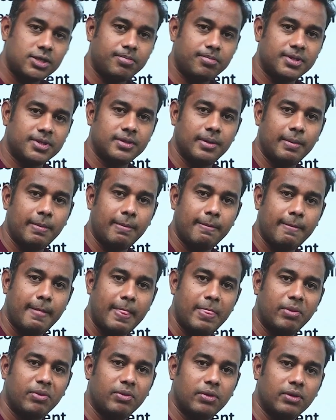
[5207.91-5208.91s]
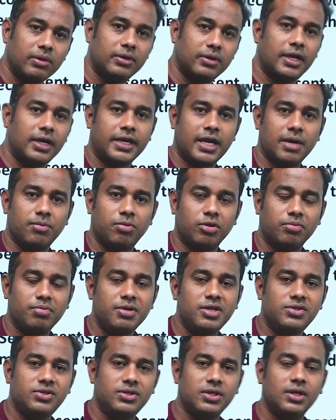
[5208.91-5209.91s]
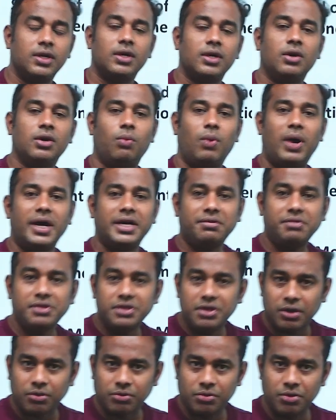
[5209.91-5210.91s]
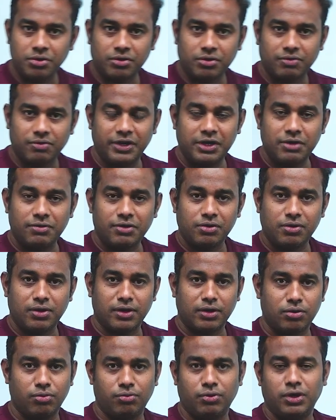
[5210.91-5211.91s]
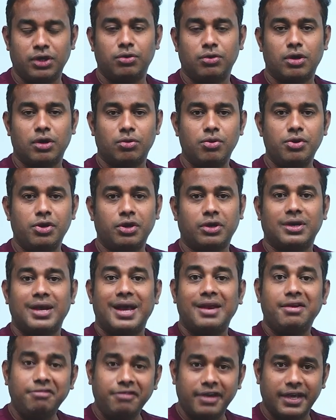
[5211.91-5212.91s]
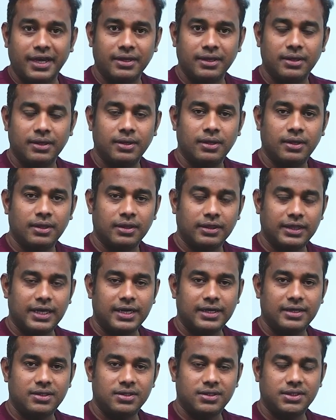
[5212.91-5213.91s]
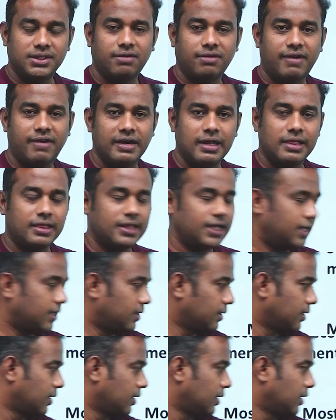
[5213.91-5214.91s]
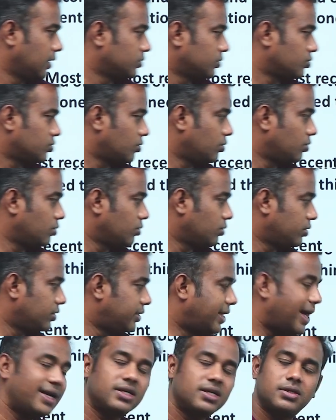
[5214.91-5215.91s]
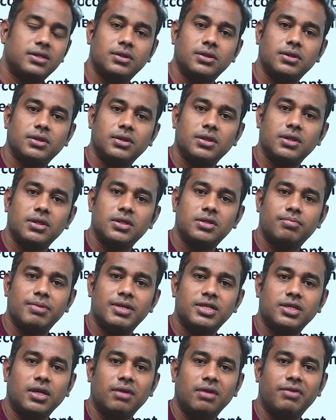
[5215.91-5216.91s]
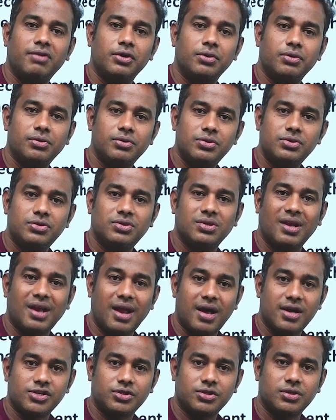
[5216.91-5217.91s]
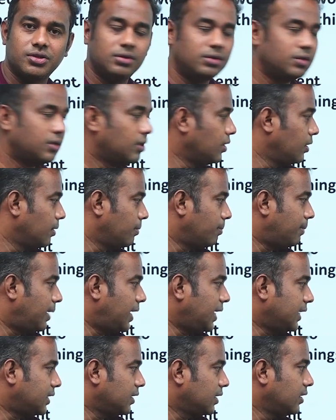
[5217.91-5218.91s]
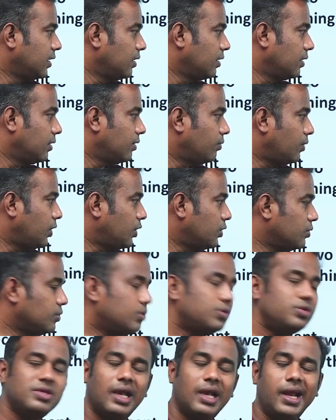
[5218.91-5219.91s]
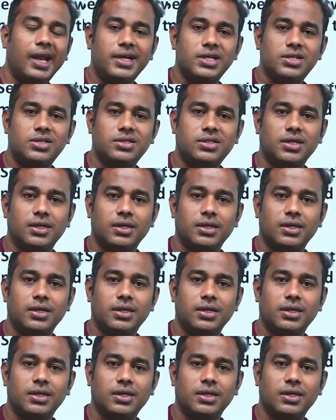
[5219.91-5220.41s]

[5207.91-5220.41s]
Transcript: person that came out. Means whatever you are going to, when you are going to convey that this is the final thing, so that is basically when you use last. But when you use latest,